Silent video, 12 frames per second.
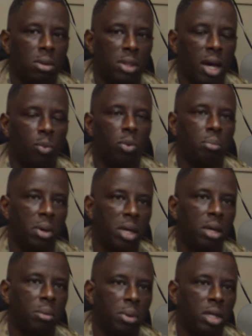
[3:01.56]
that will make
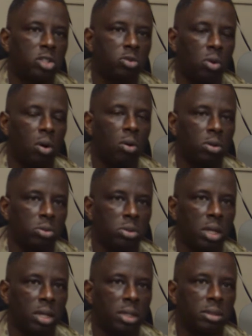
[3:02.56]
him a strong
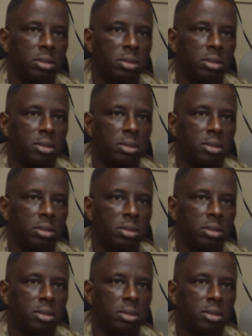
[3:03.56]
lieutenant.